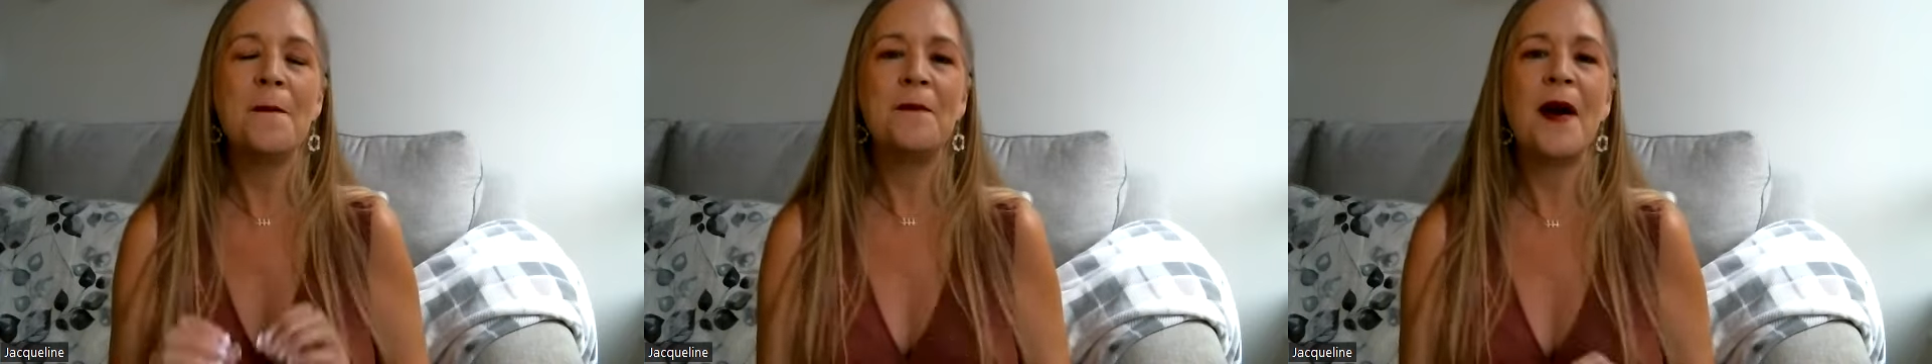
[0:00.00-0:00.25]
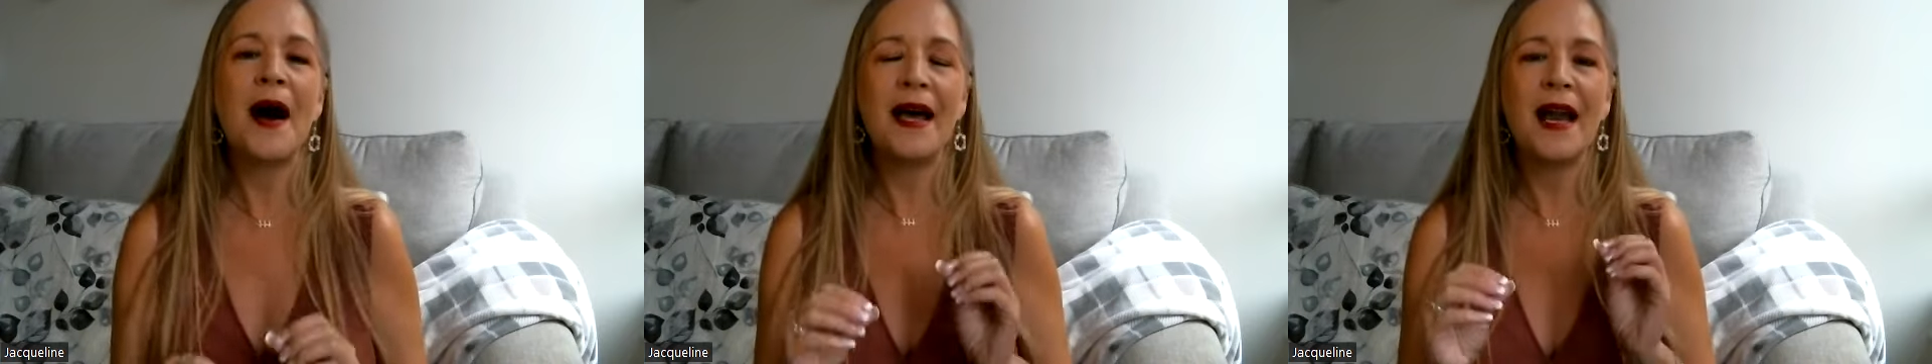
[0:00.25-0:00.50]

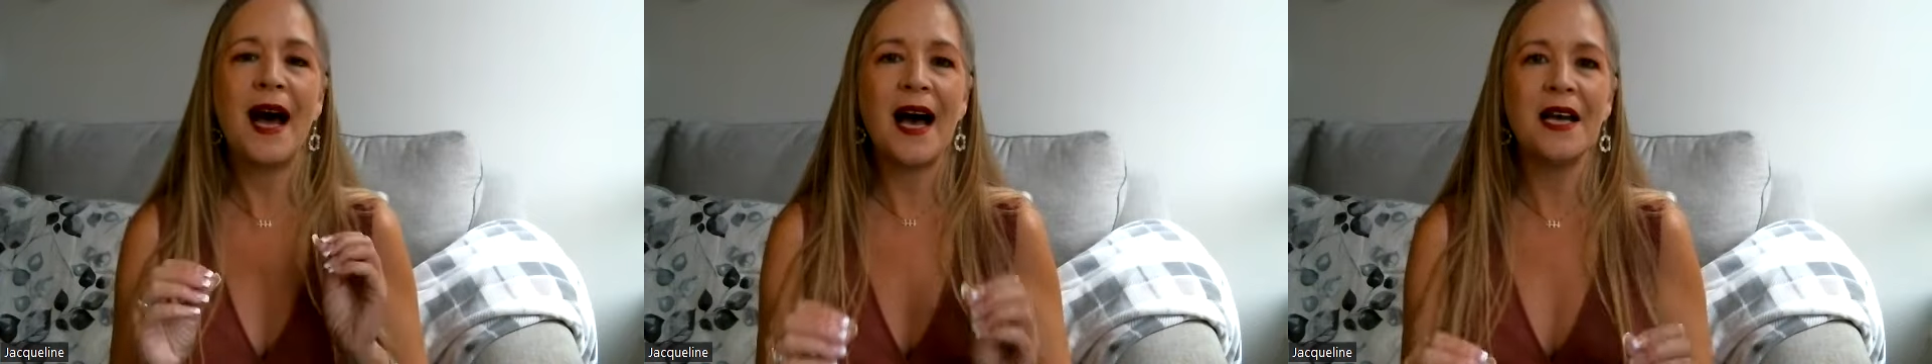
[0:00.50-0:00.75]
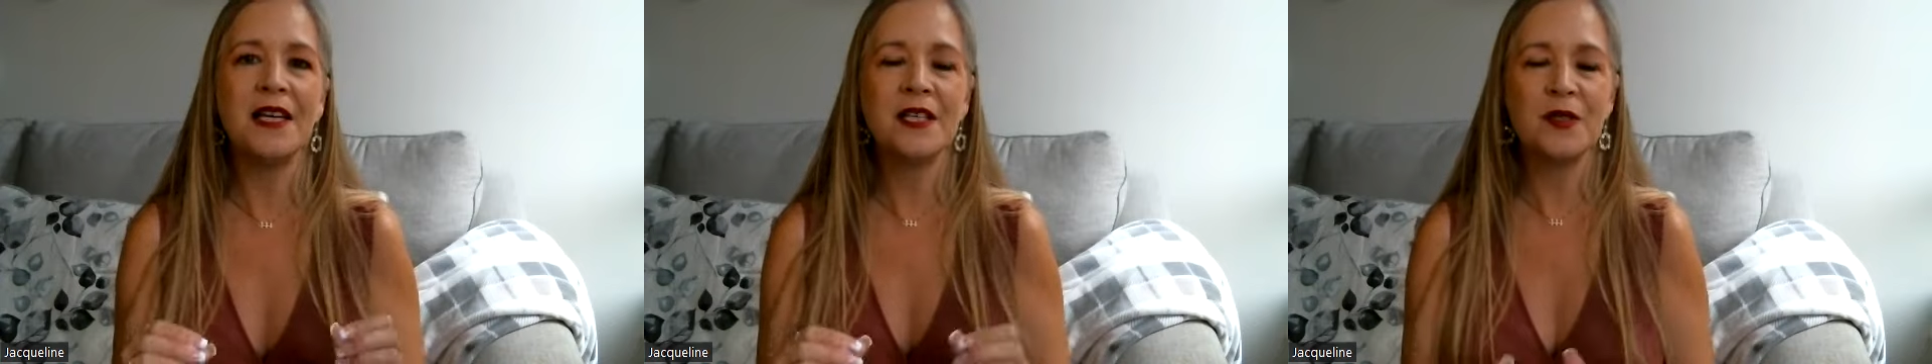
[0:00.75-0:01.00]
But
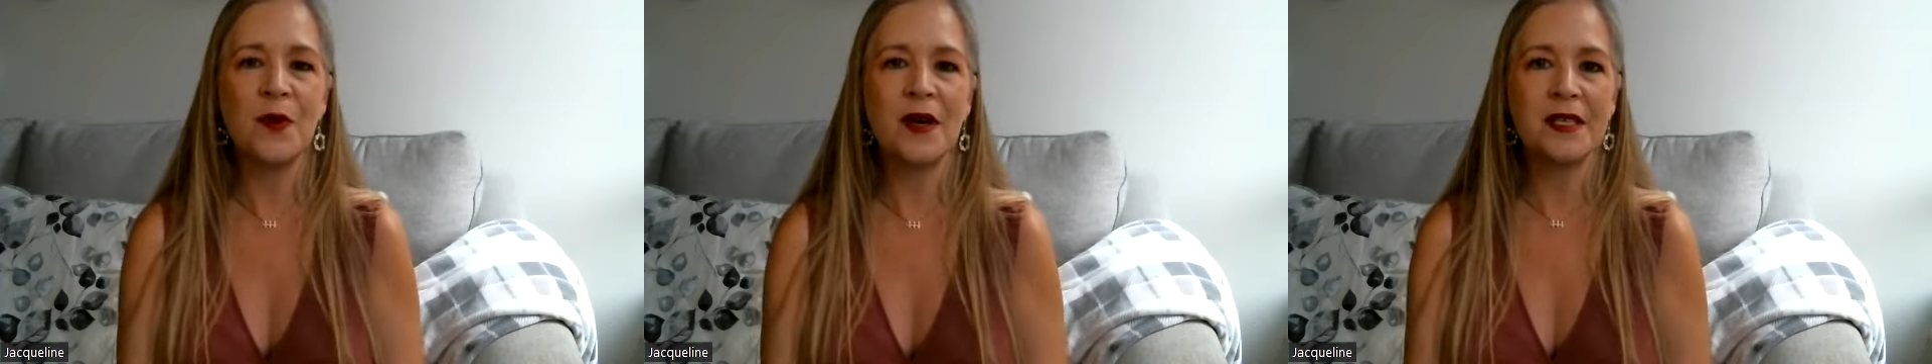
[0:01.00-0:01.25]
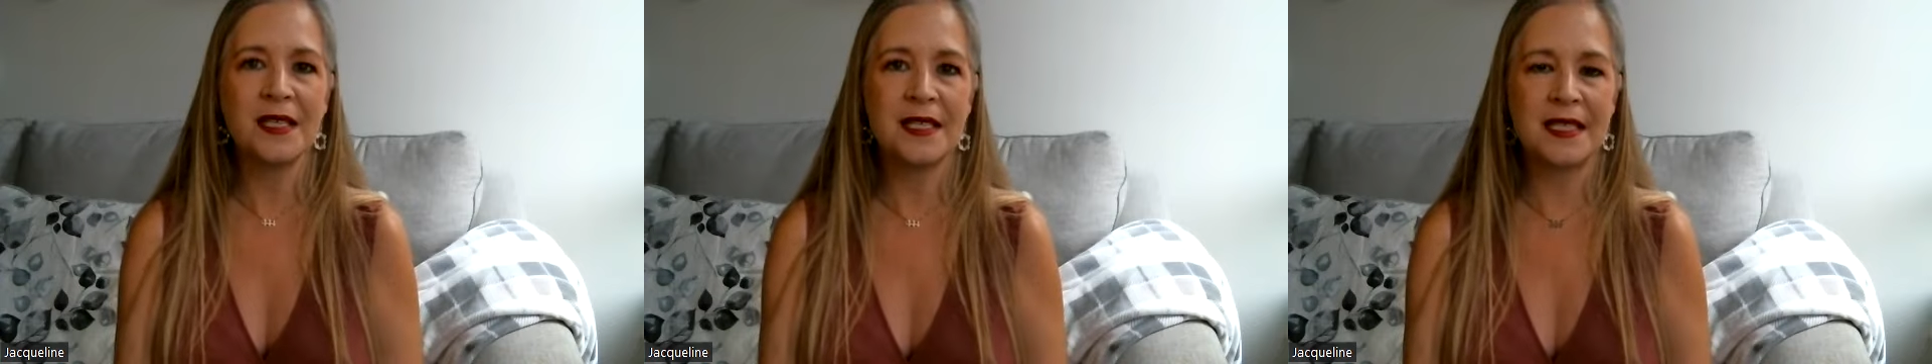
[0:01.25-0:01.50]
I just
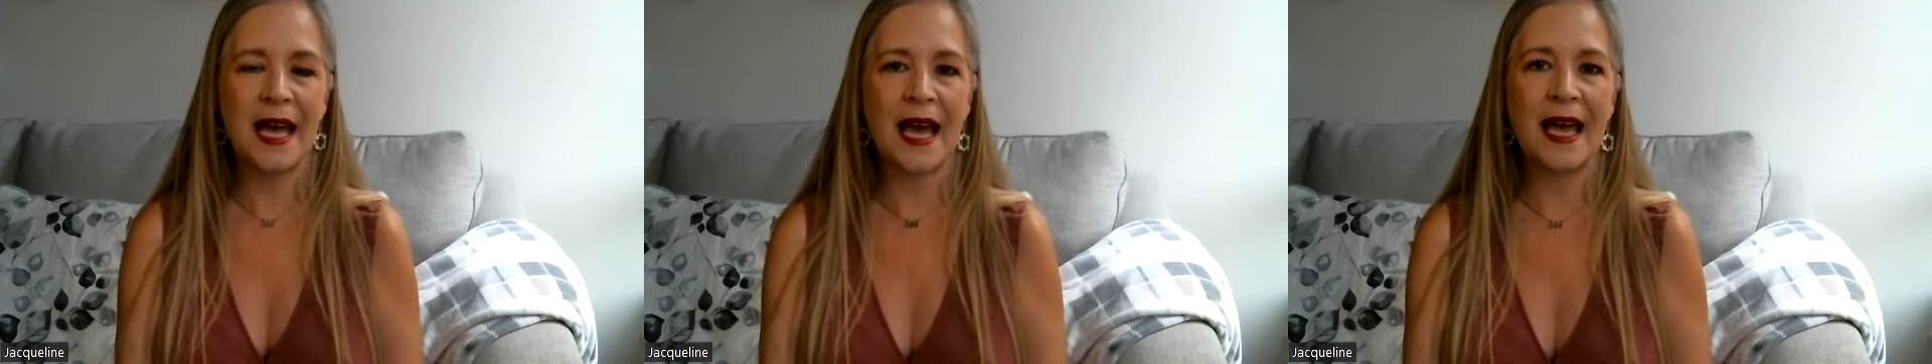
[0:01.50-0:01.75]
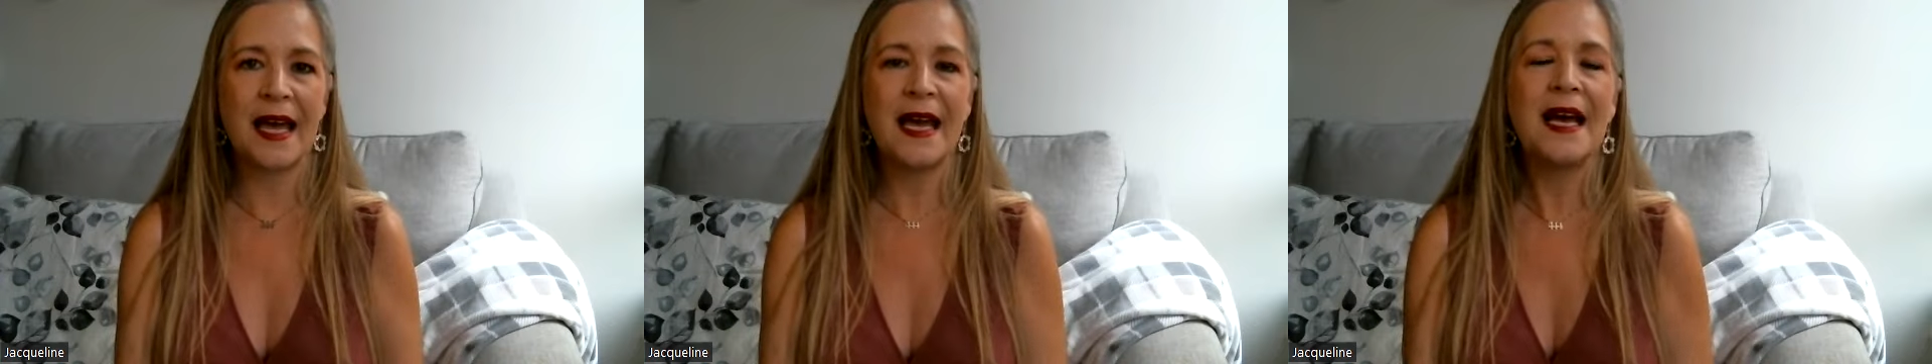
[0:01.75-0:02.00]
want to
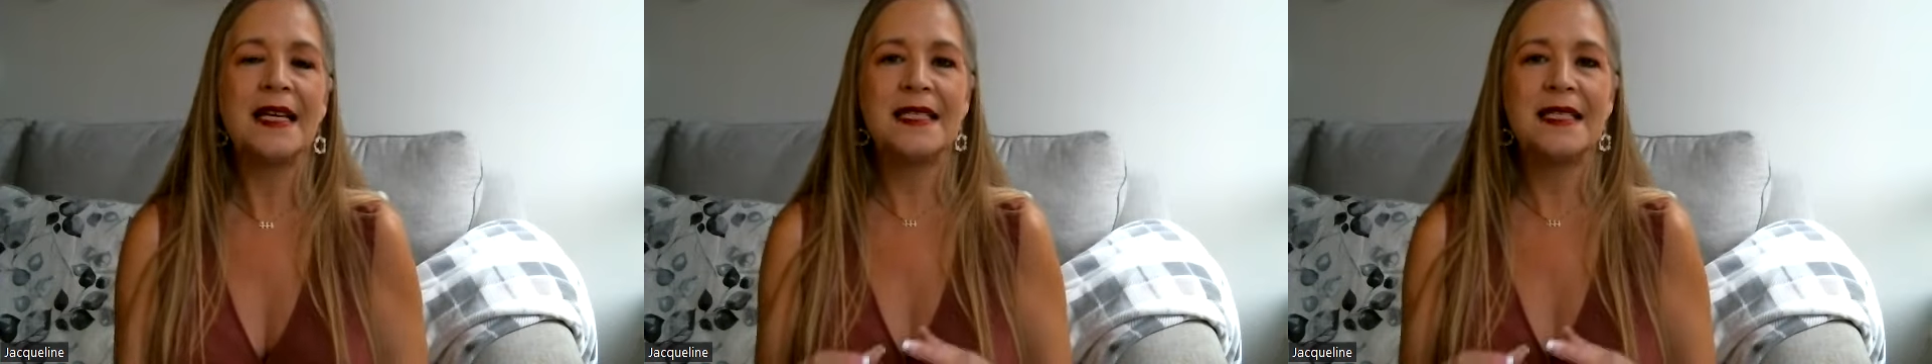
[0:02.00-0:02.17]
say